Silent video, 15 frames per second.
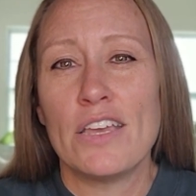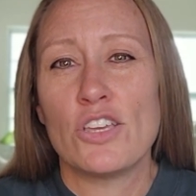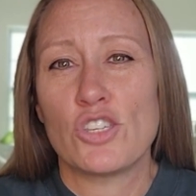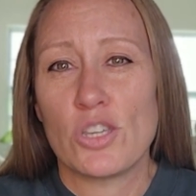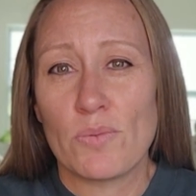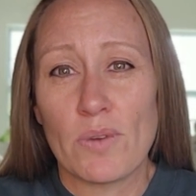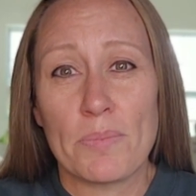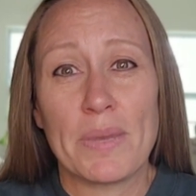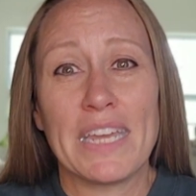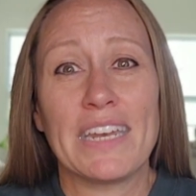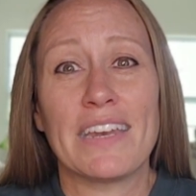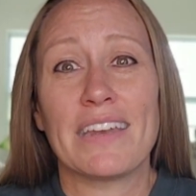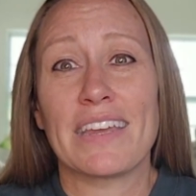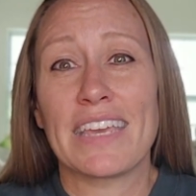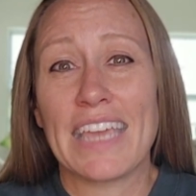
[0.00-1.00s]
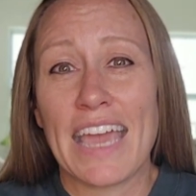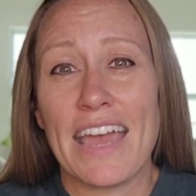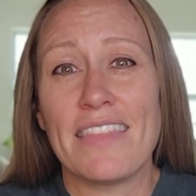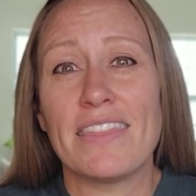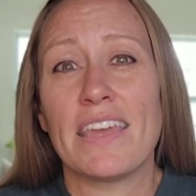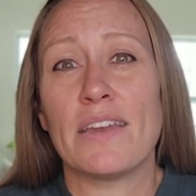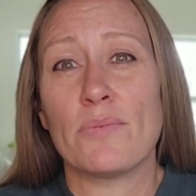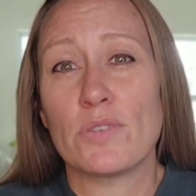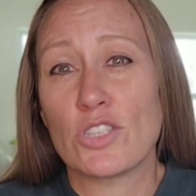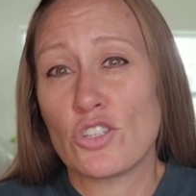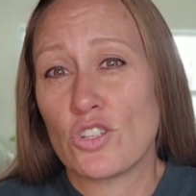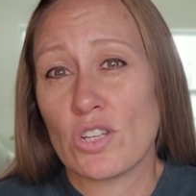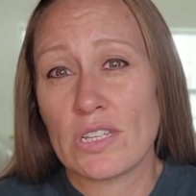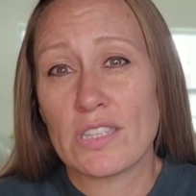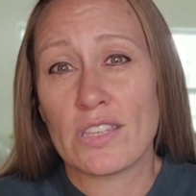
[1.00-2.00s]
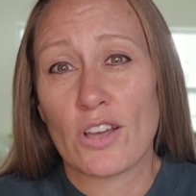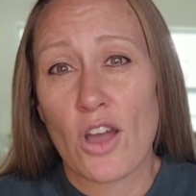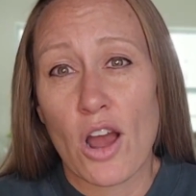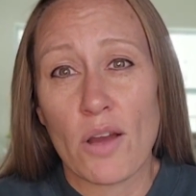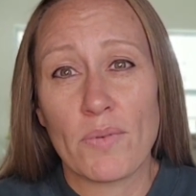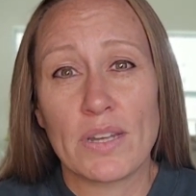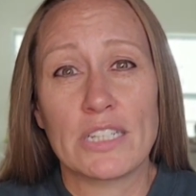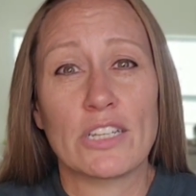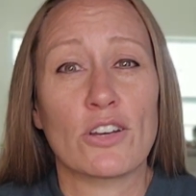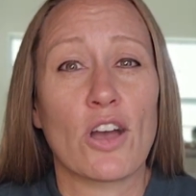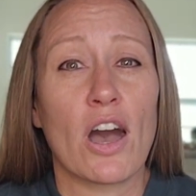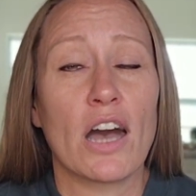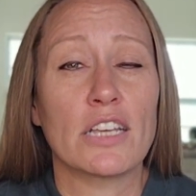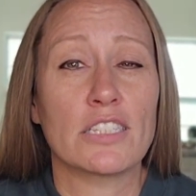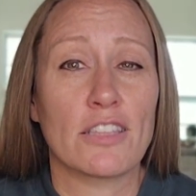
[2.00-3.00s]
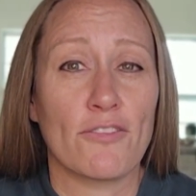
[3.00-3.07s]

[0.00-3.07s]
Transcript: She repeated again that it was just the car rental cost,